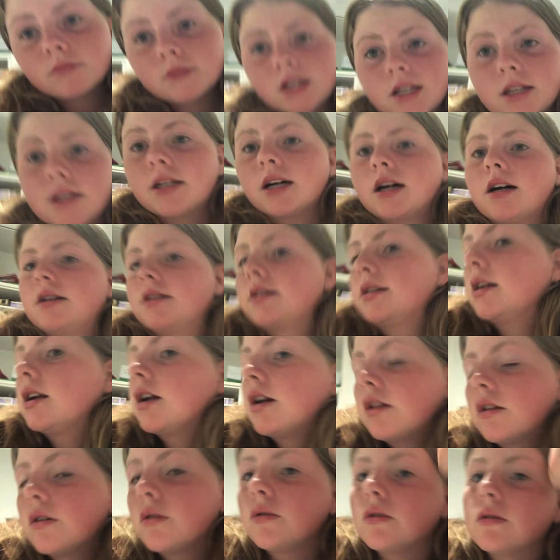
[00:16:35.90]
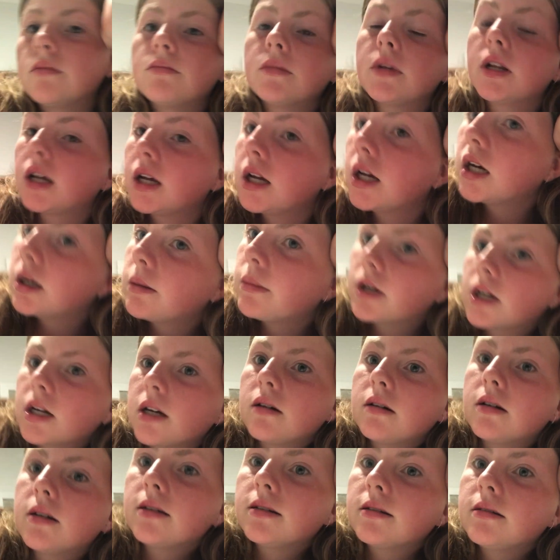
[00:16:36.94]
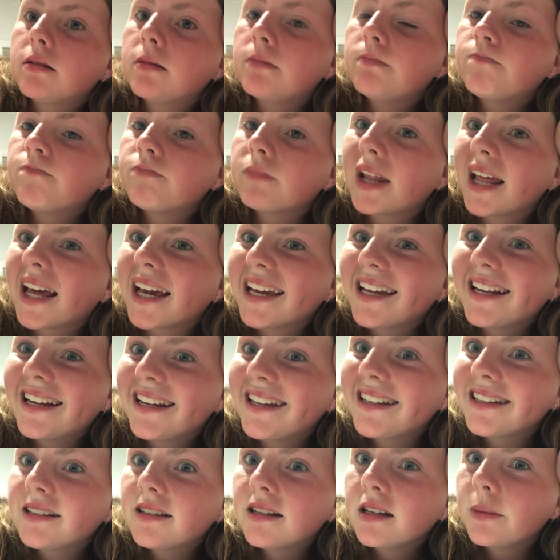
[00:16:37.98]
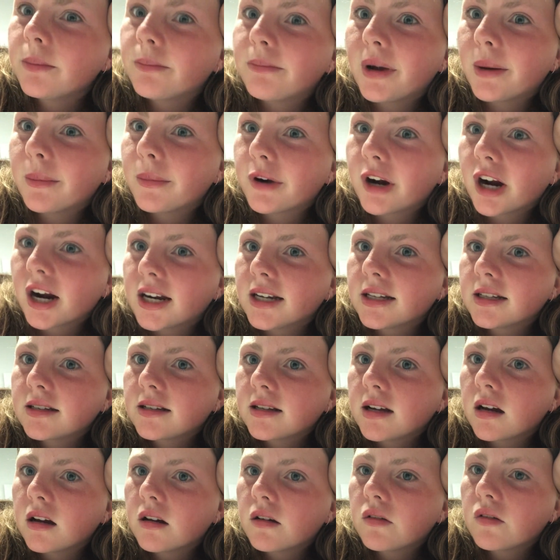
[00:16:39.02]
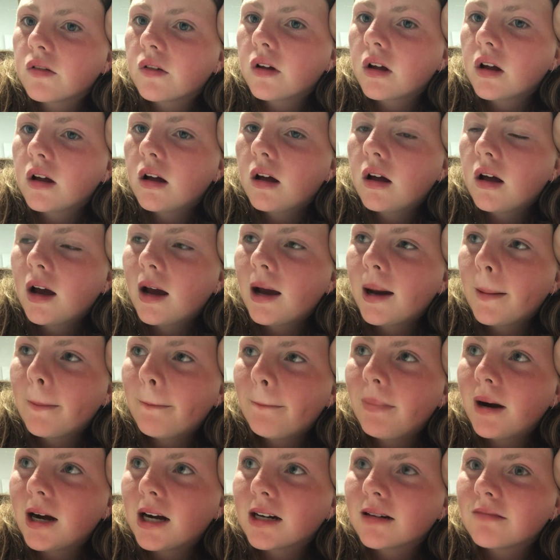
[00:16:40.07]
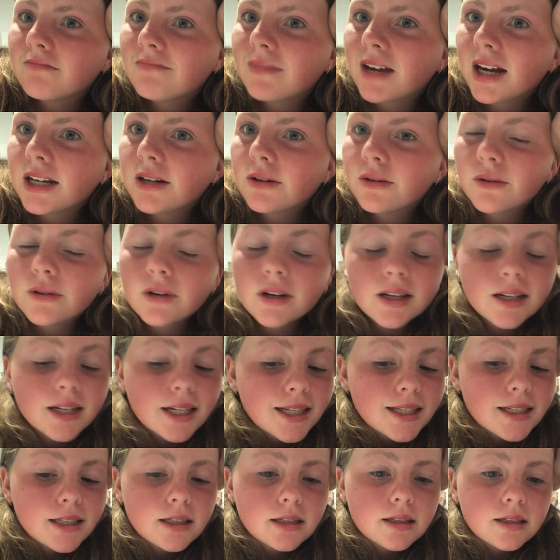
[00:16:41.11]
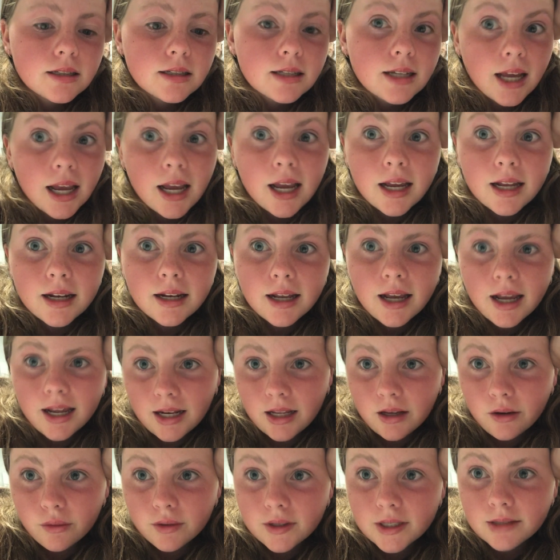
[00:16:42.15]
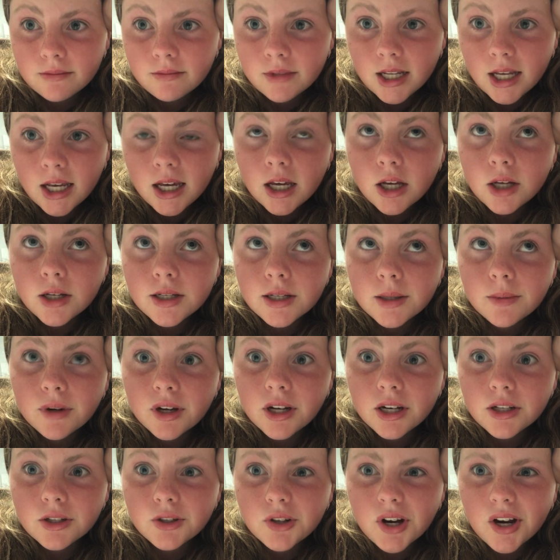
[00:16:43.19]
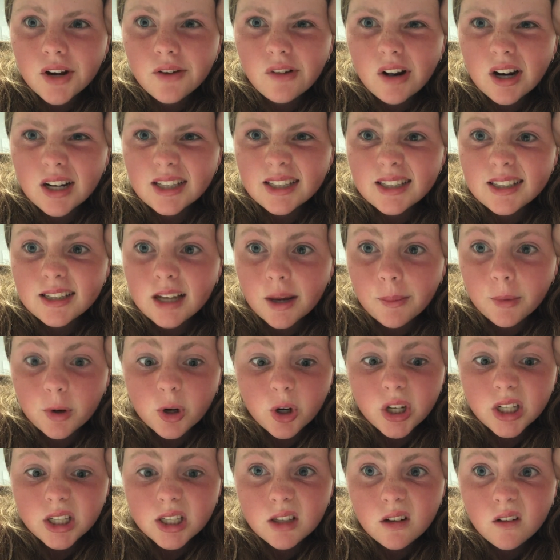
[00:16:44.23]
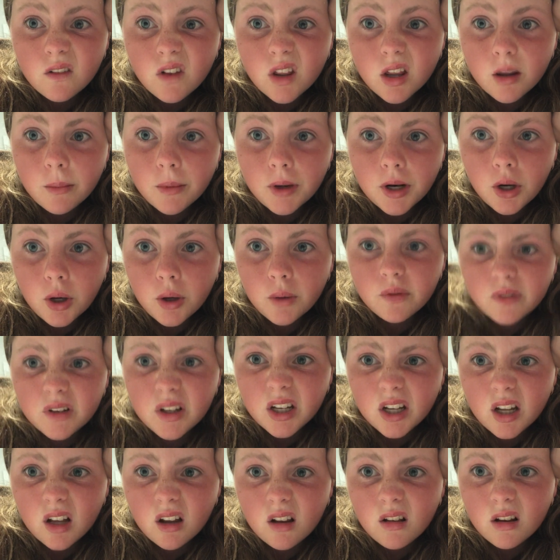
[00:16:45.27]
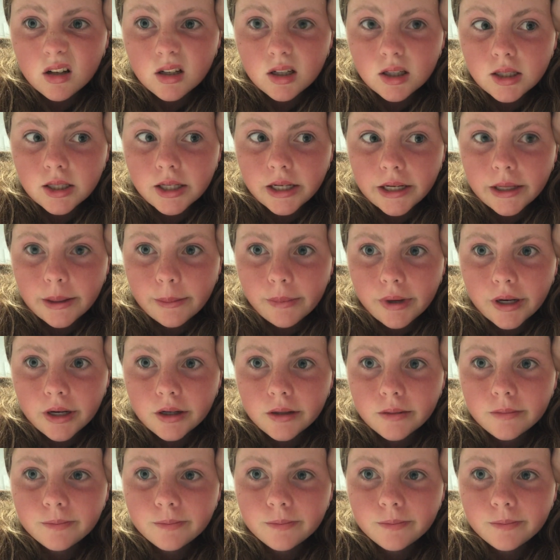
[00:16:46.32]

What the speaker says: is harder than I thought, because I can easily memorize stuff, but I don't understand any of it. So I'm gonna try and write summaries for them and hopefully I'll understand it better.